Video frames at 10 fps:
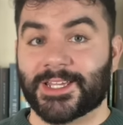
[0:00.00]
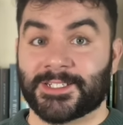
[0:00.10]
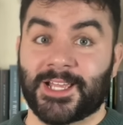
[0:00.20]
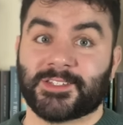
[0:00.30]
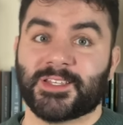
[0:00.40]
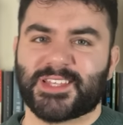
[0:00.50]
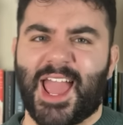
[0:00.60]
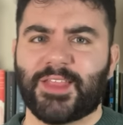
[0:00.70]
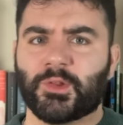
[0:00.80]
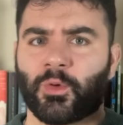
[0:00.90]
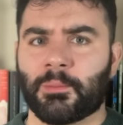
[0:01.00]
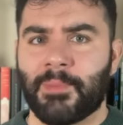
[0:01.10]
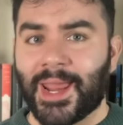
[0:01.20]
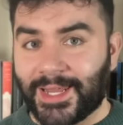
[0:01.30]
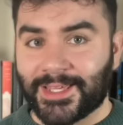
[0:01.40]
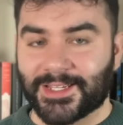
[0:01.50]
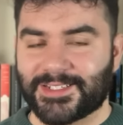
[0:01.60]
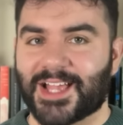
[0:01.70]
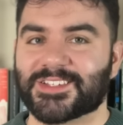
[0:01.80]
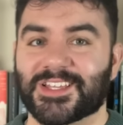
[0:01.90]
contestants and the remaining
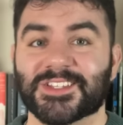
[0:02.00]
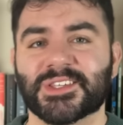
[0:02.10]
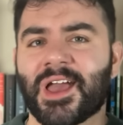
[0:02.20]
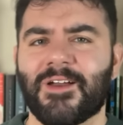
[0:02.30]
contestants